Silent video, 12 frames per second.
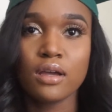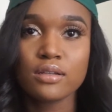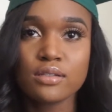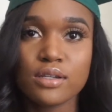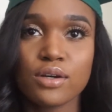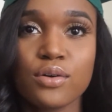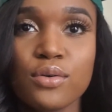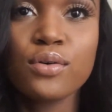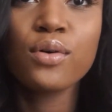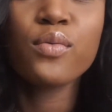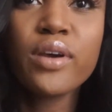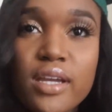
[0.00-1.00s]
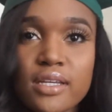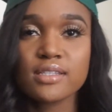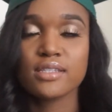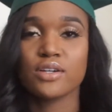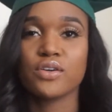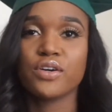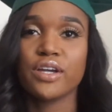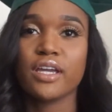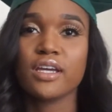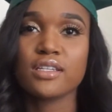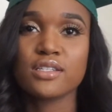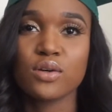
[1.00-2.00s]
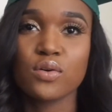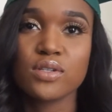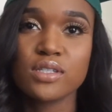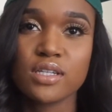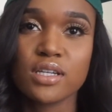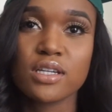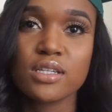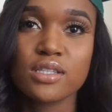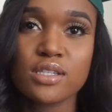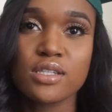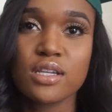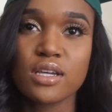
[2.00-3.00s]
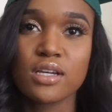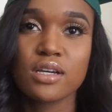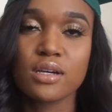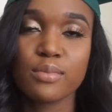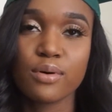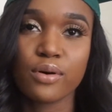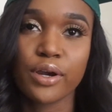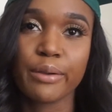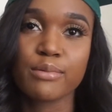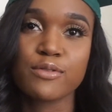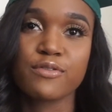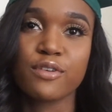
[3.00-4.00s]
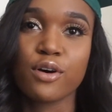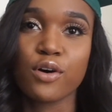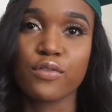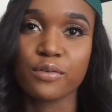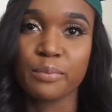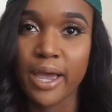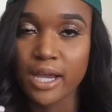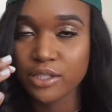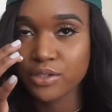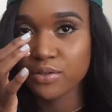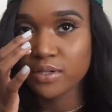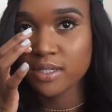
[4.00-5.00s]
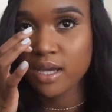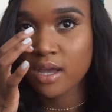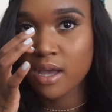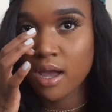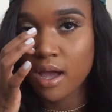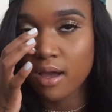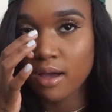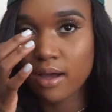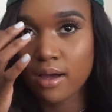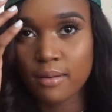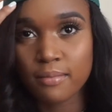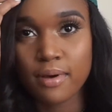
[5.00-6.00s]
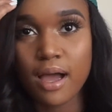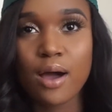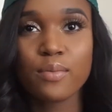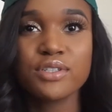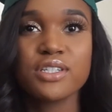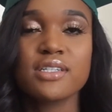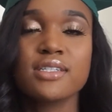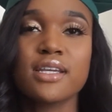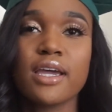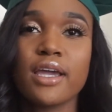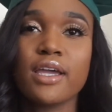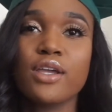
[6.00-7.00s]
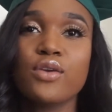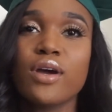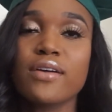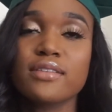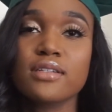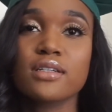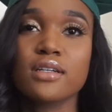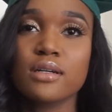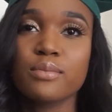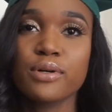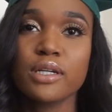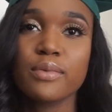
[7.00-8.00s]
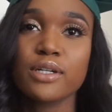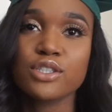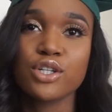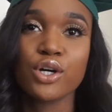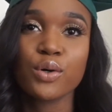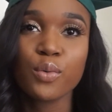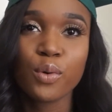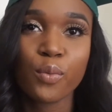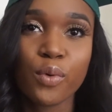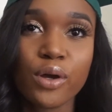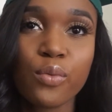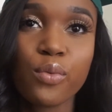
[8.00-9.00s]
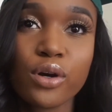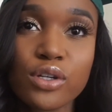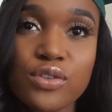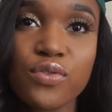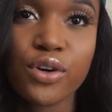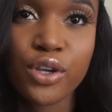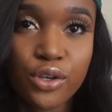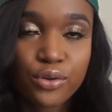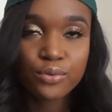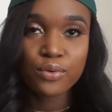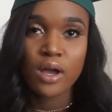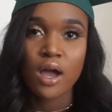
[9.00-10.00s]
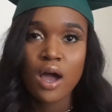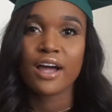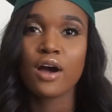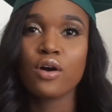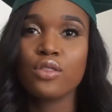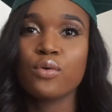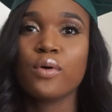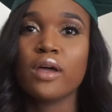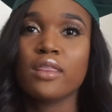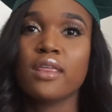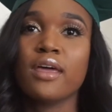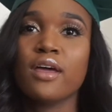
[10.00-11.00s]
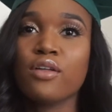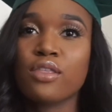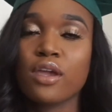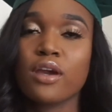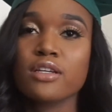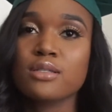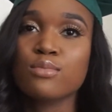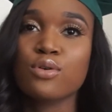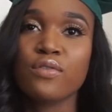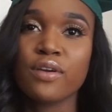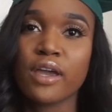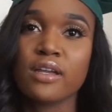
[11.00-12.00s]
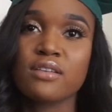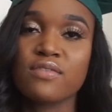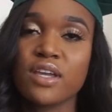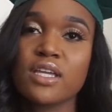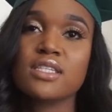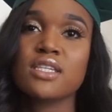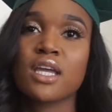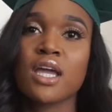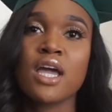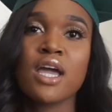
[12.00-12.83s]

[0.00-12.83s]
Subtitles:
So when considering associate's programs over bachelor's, I would just say you have to pretty much go with what works for you. Now, the way that healthcare is moving and advancing,